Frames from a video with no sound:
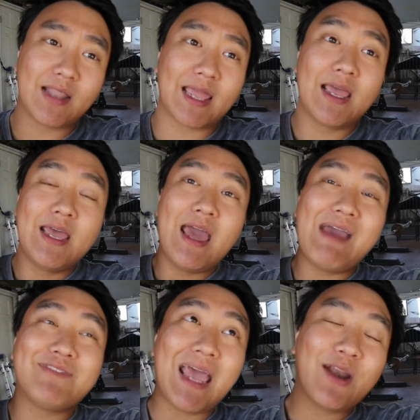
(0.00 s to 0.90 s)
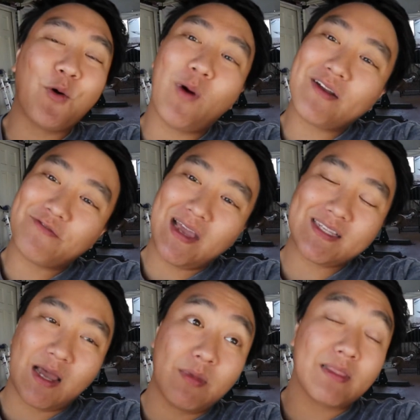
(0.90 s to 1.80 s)
Like, if they don't want to
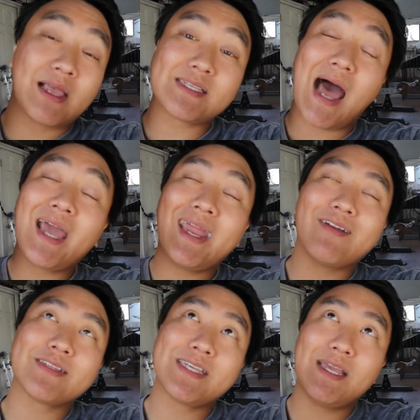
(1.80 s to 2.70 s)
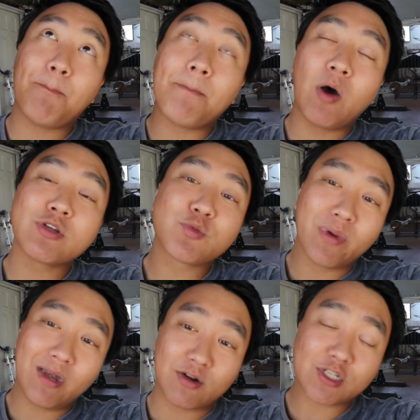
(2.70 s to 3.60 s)
FaceTime me, because I guarantee most
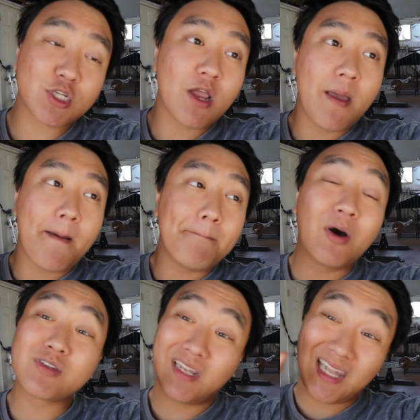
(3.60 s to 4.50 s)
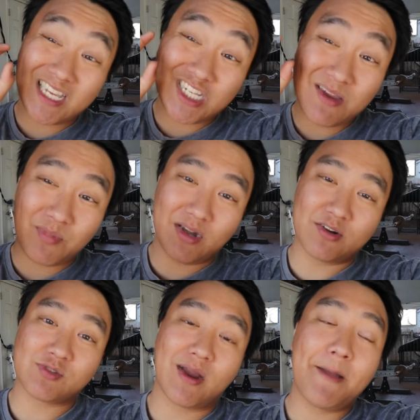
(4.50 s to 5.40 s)
legit
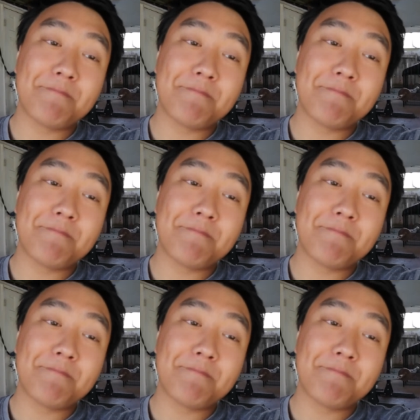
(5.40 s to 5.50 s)
breeders,